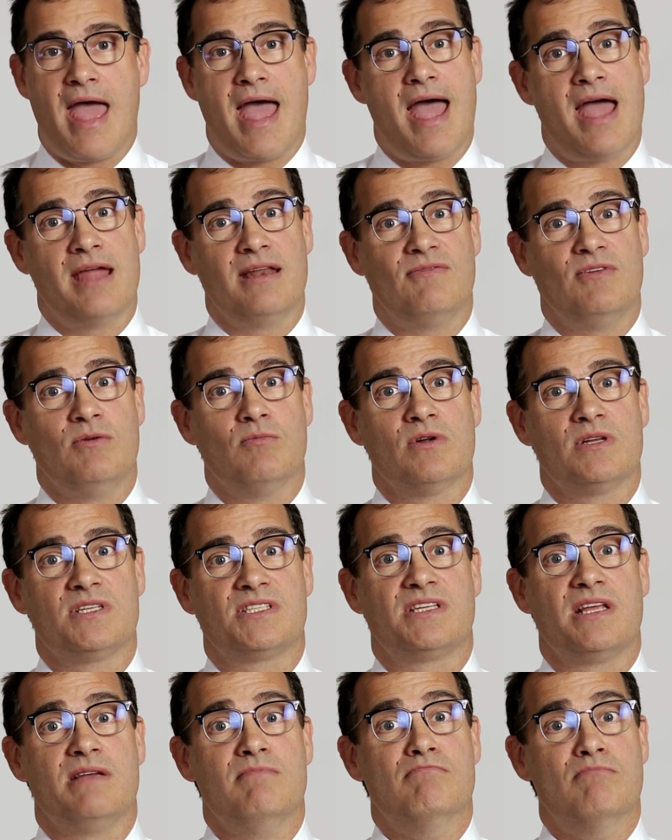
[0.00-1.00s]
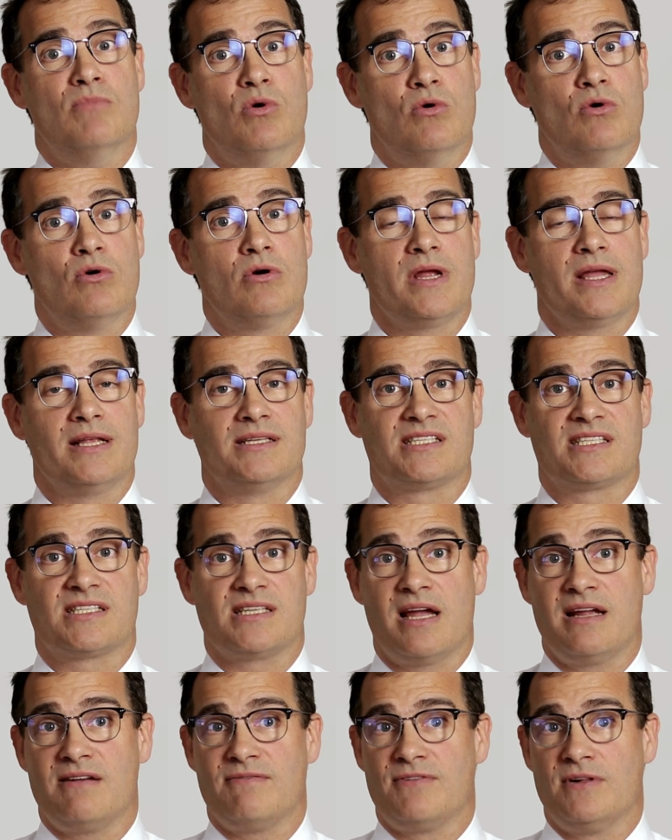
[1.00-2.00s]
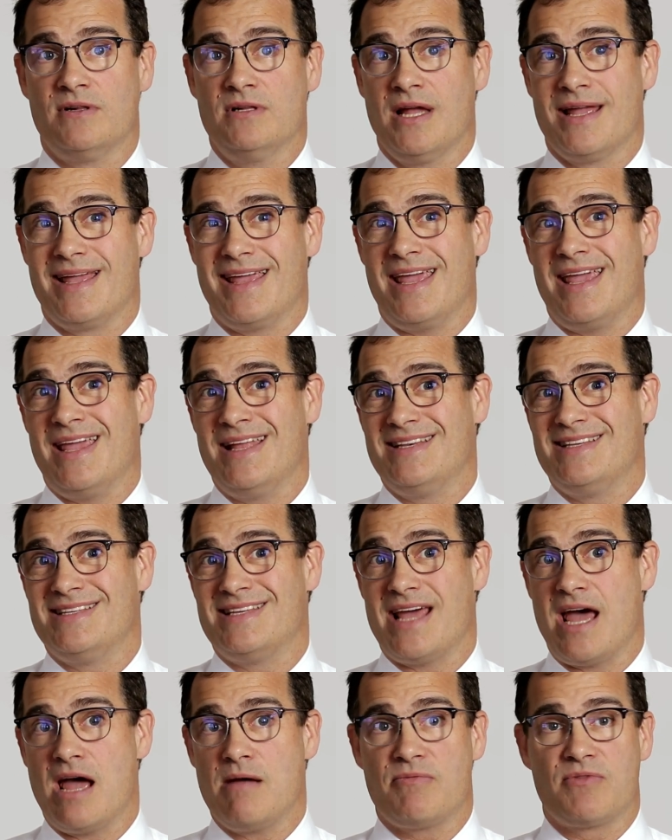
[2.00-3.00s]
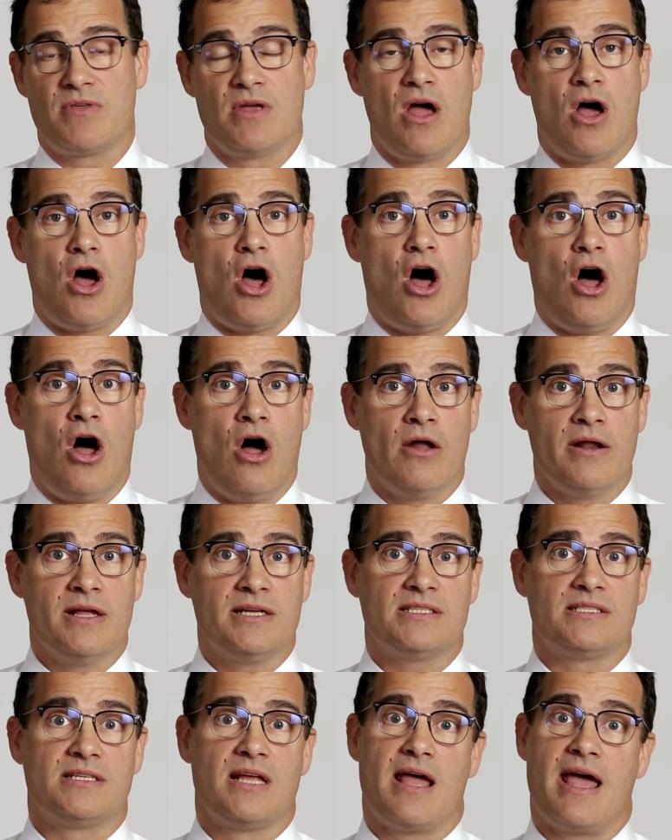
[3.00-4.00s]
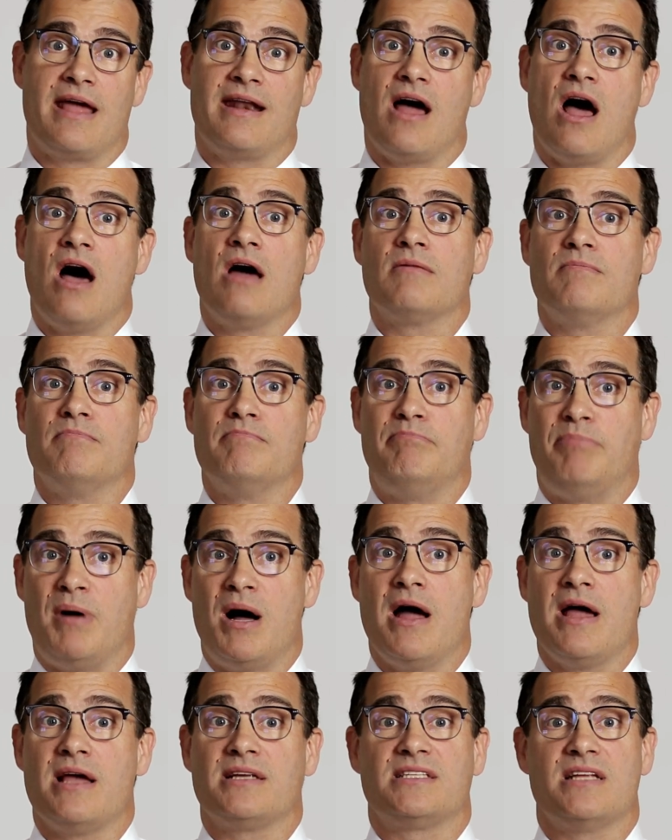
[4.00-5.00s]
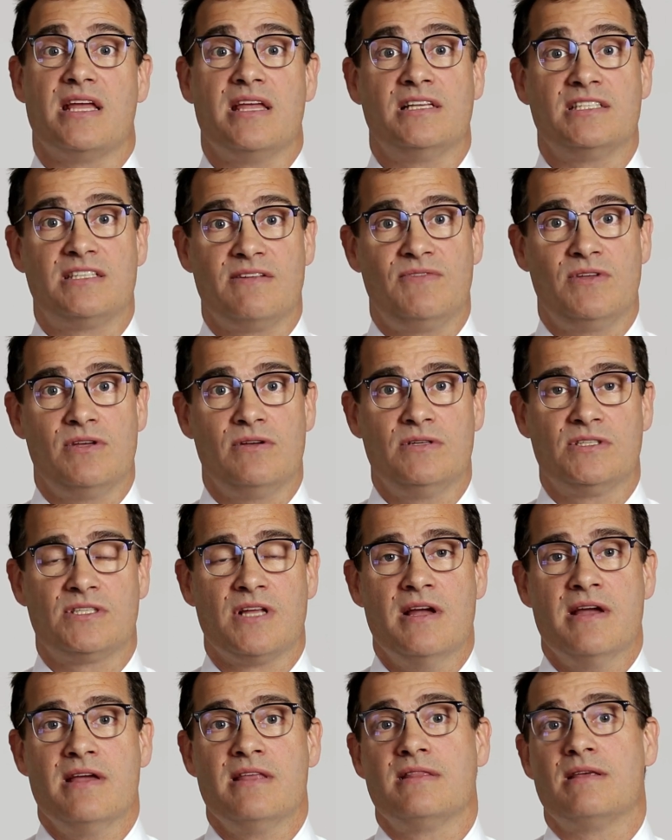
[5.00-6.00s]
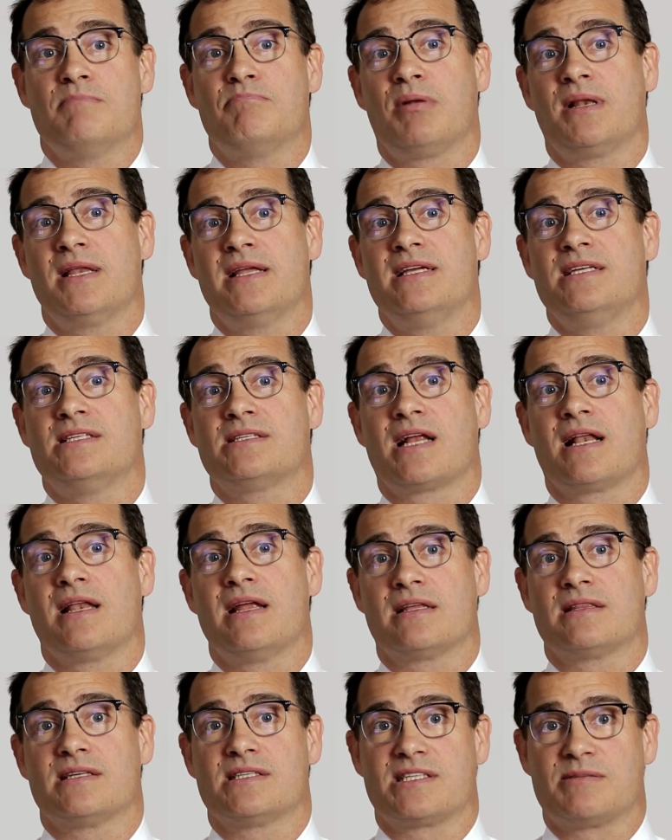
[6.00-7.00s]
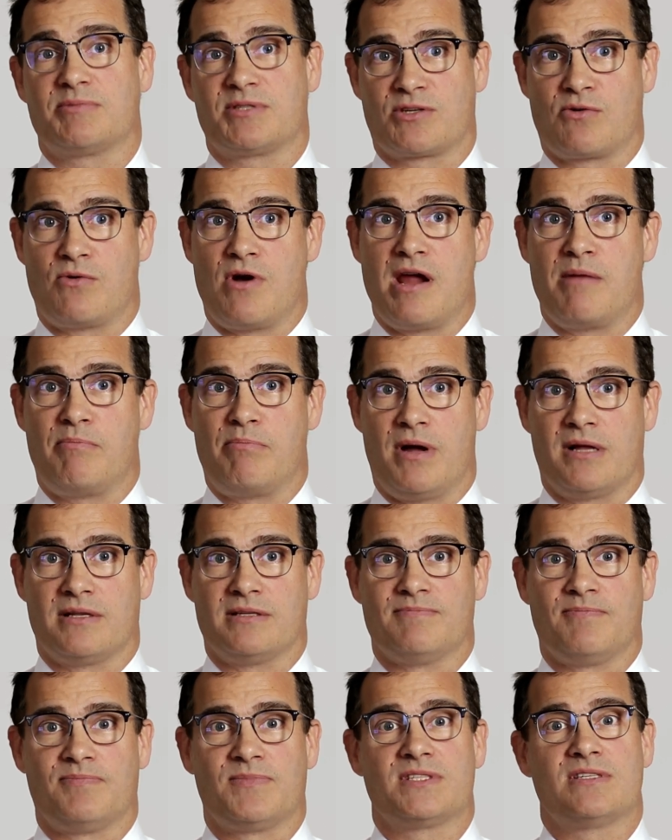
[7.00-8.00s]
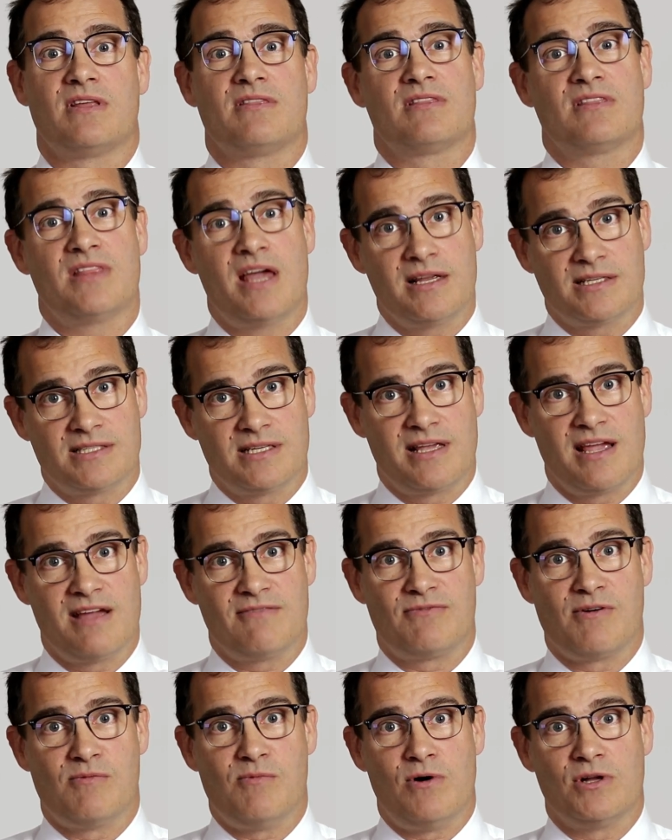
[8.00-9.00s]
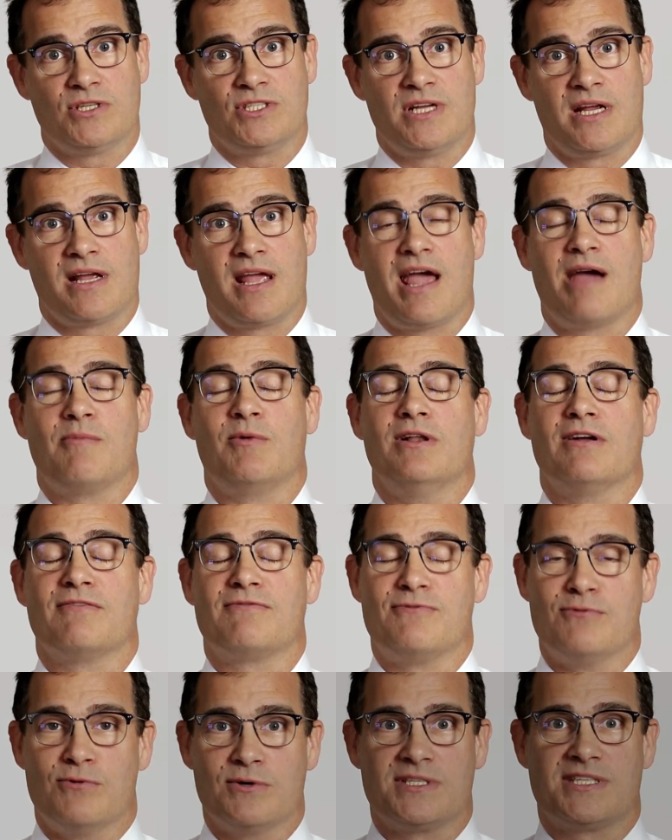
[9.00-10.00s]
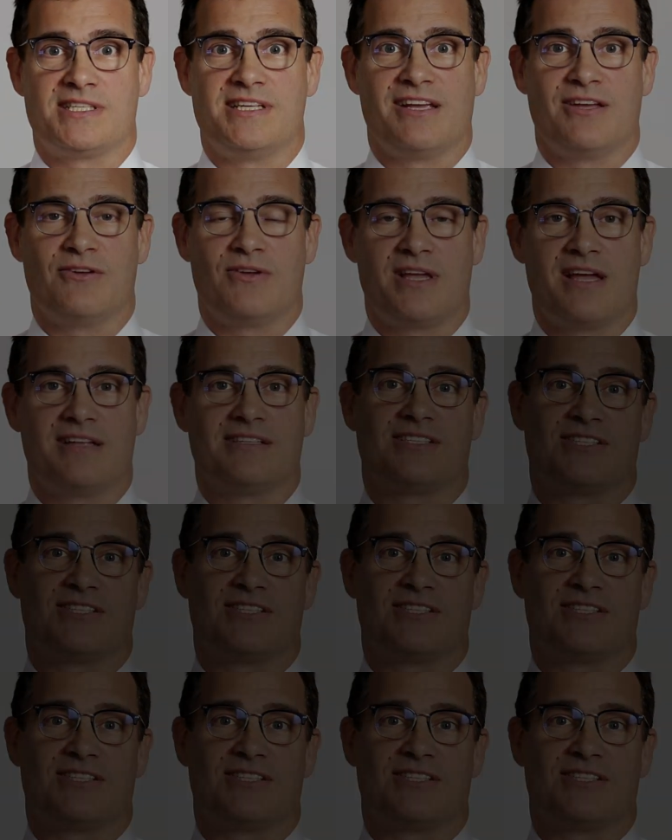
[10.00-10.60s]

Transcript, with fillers: And if you want to see more insightful, in-depth, honest and unbiased interviews, then please click the subscribe button. So thanks again for watching and we look forward to seeing you again